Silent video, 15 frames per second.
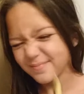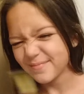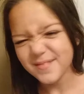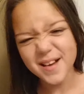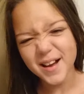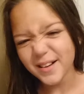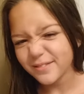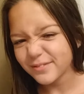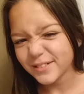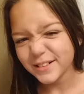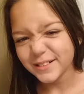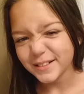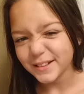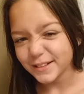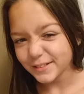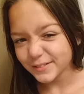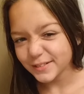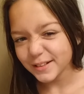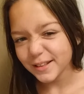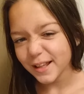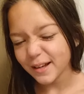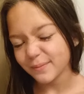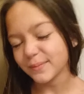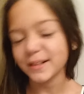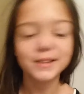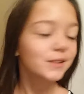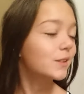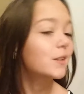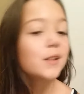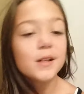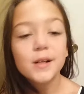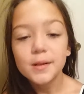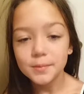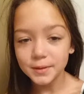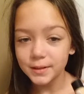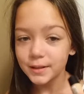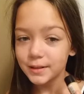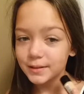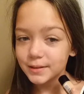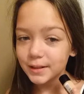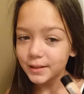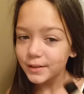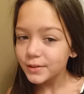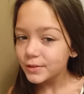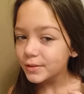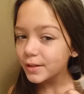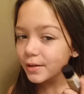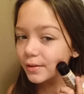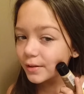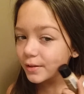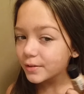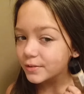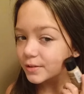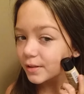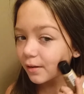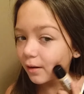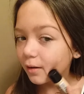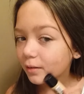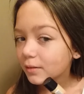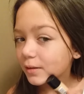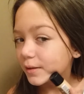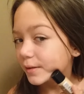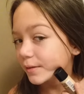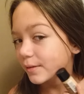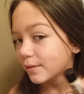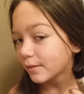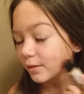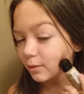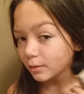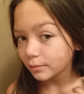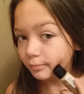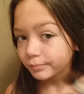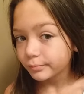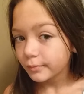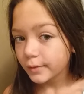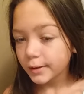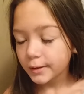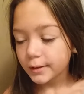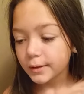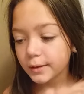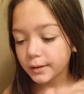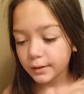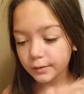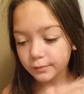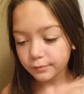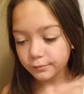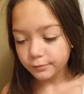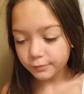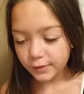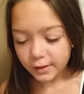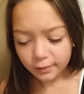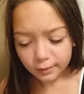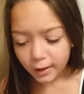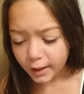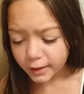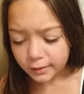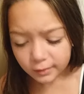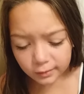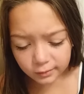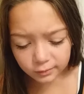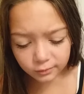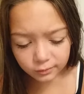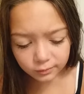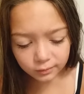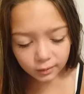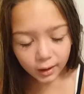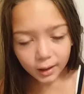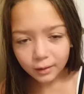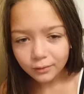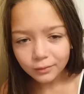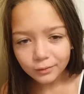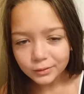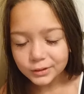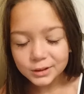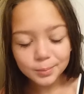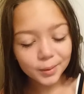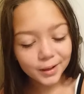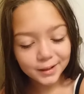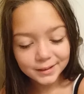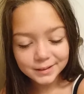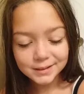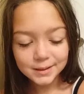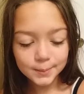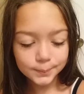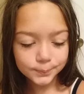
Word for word: not really use it that much because I usually only use it on these little vitiligo, I don't know, spots.